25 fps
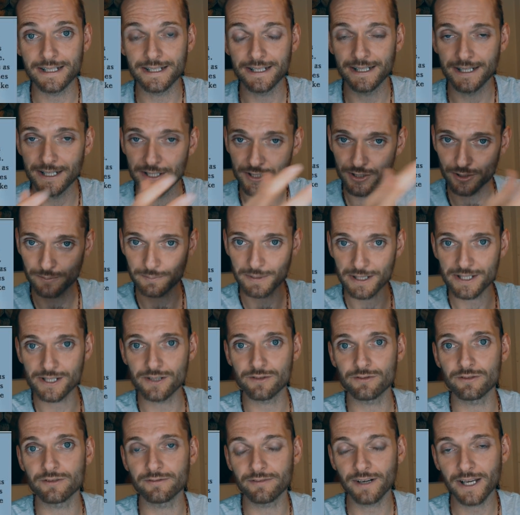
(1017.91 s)
Angel, messenger
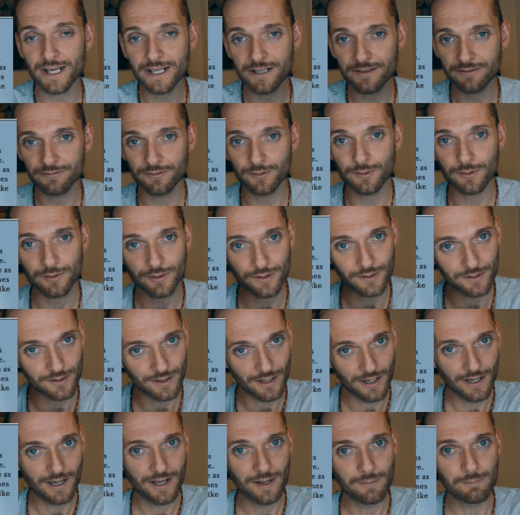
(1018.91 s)
of light, photon,
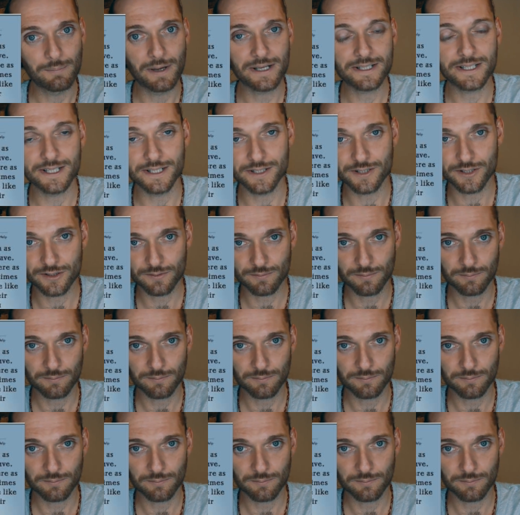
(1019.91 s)
message,